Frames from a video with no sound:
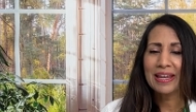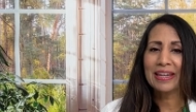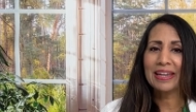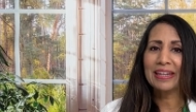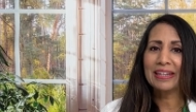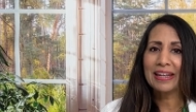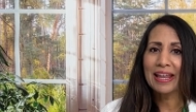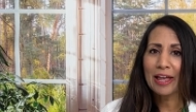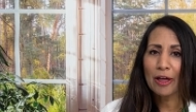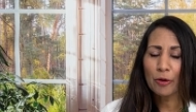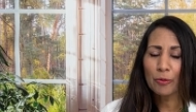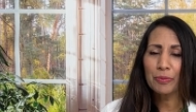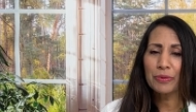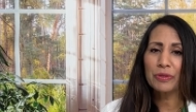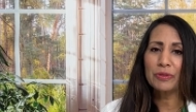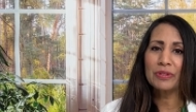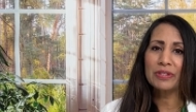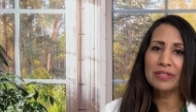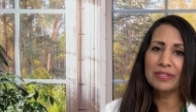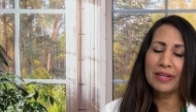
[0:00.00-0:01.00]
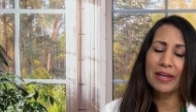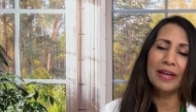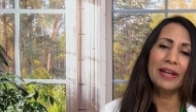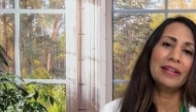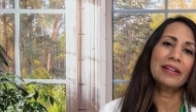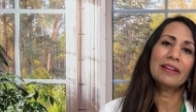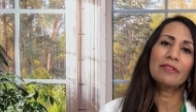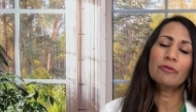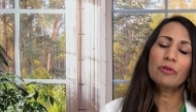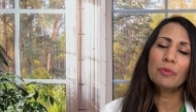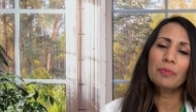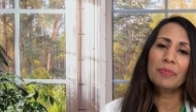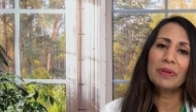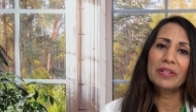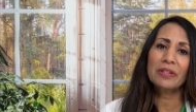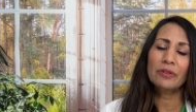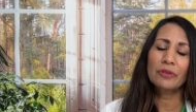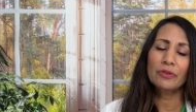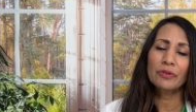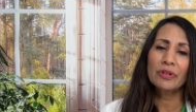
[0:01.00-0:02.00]
can help you decide if the
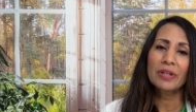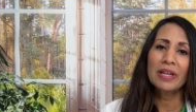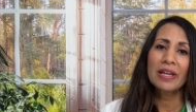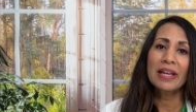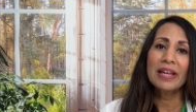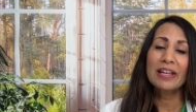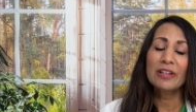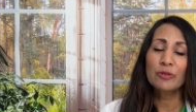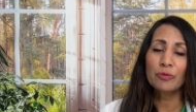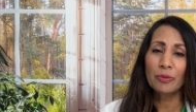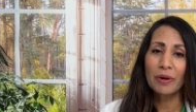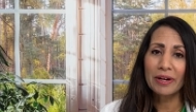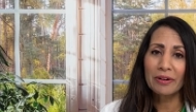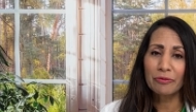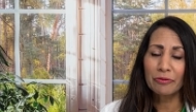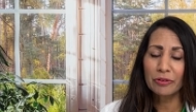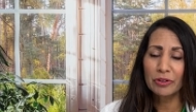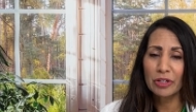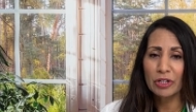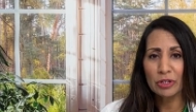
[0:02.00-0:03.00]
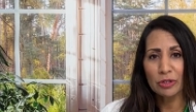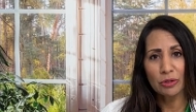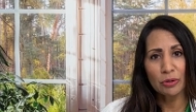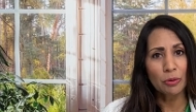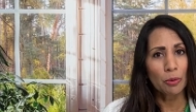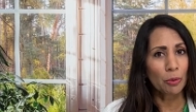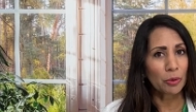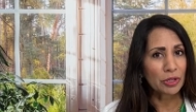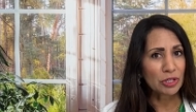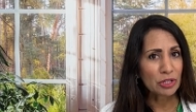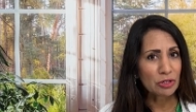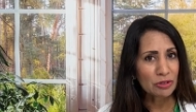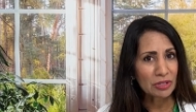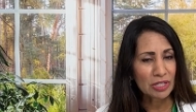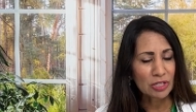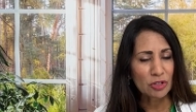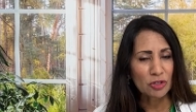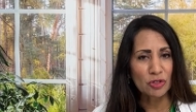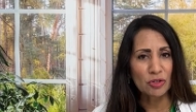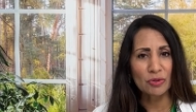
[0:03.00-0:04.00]
pill is right for you, or do you need
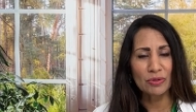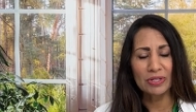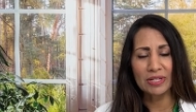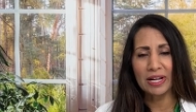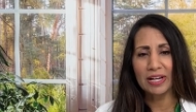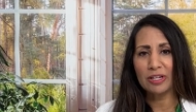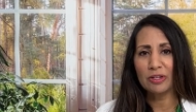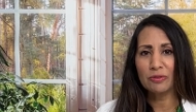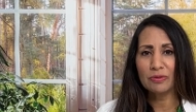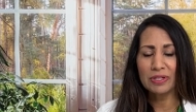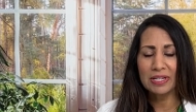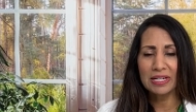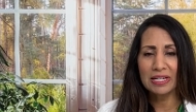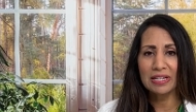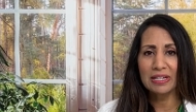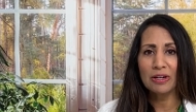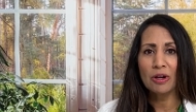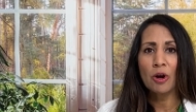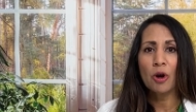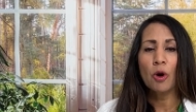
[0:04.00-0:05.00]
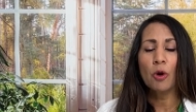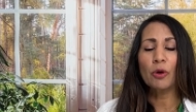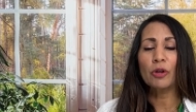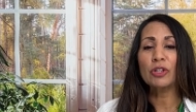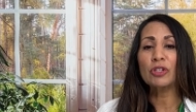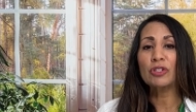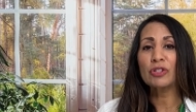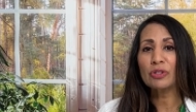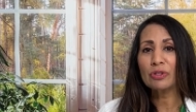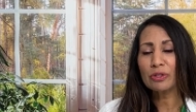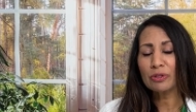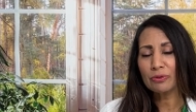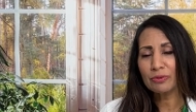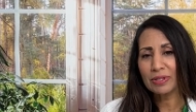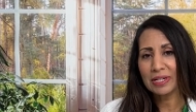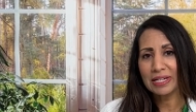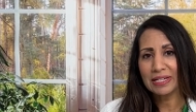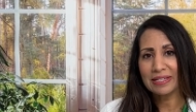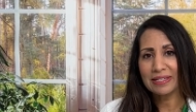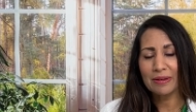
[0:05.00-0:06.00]
to choose an IUD, or do you
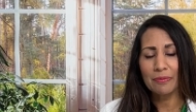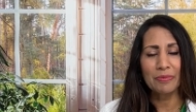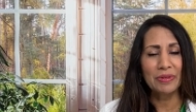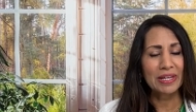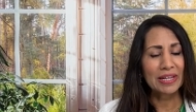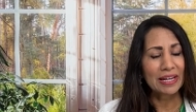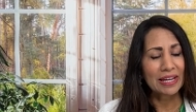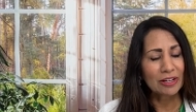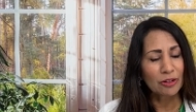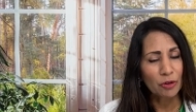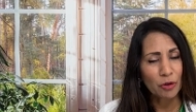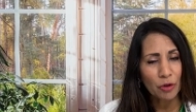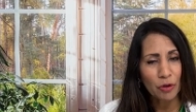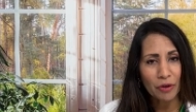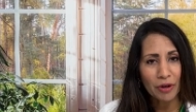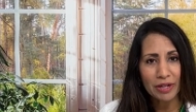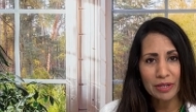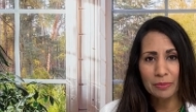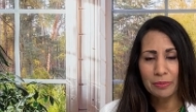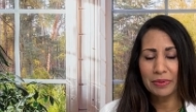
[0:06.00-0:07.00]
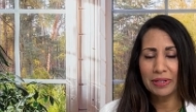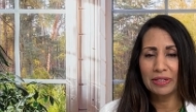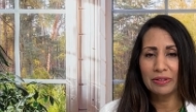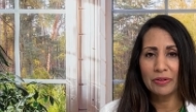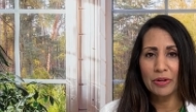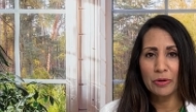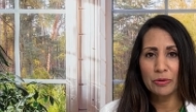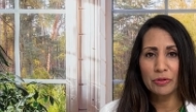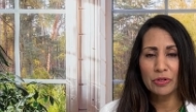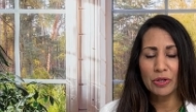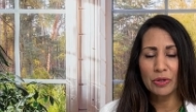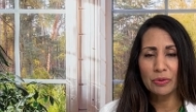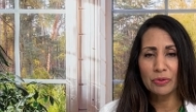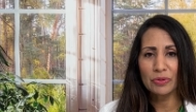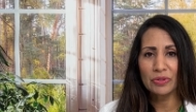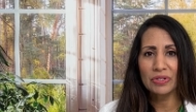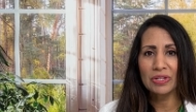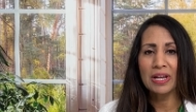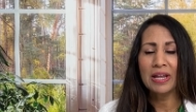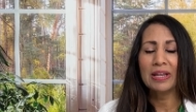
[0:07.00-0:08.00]
need something incredibly low
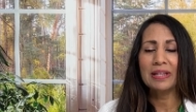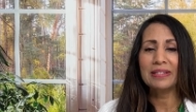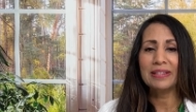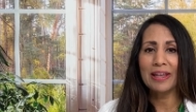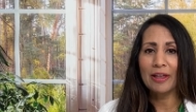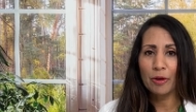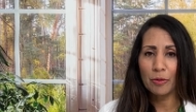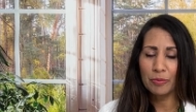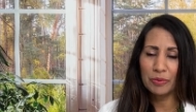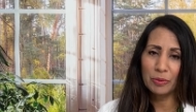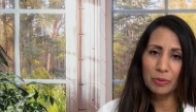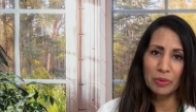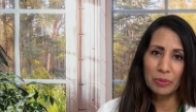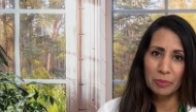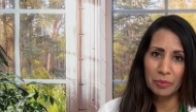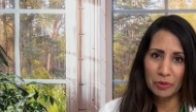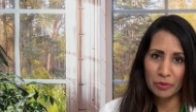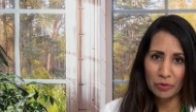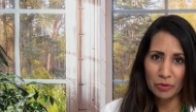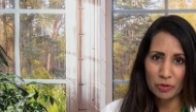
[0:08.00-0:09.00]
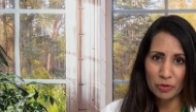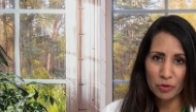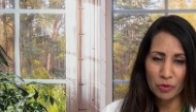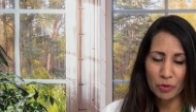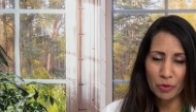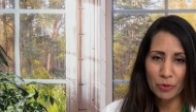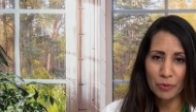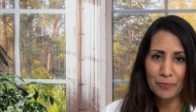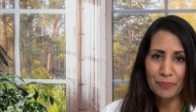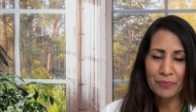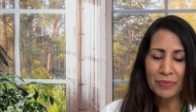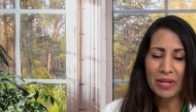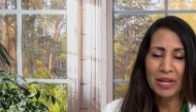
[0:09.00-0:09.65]
dose to help you with birth control.